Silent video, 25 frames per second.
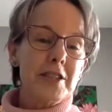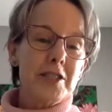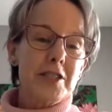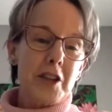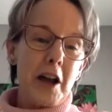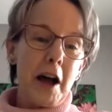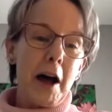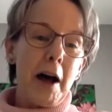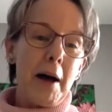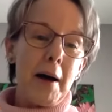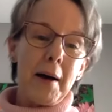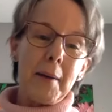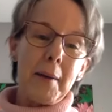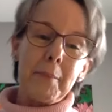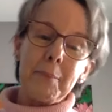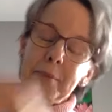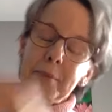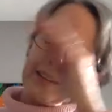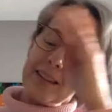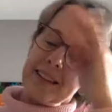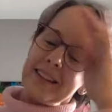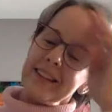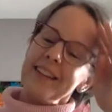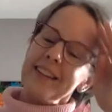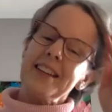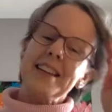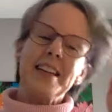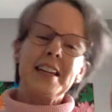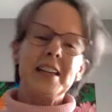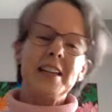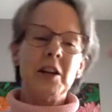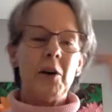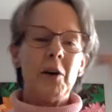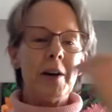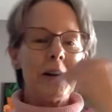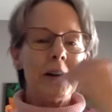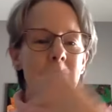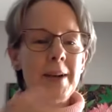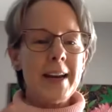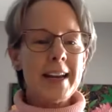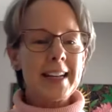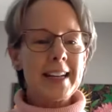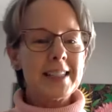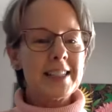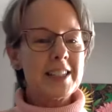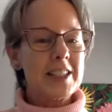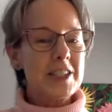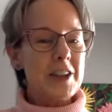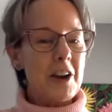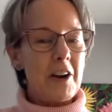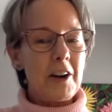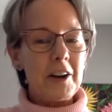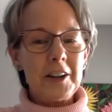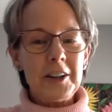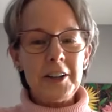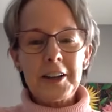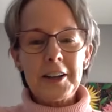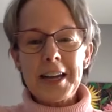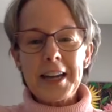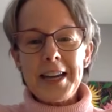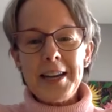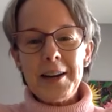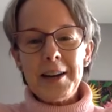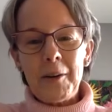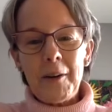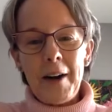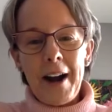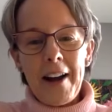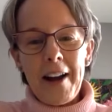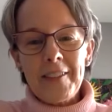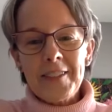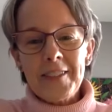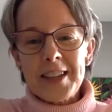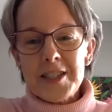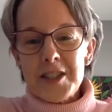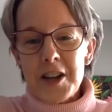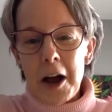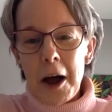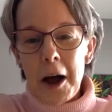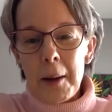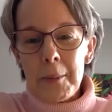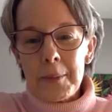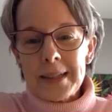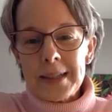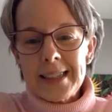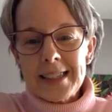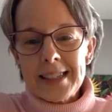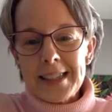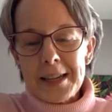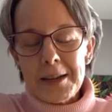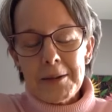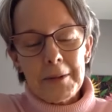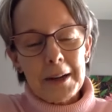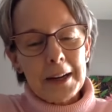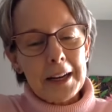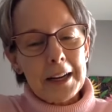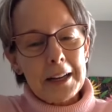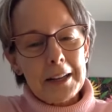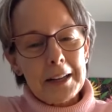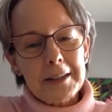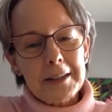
the shop, you know, yeah. and we can start looking around the shop and see what it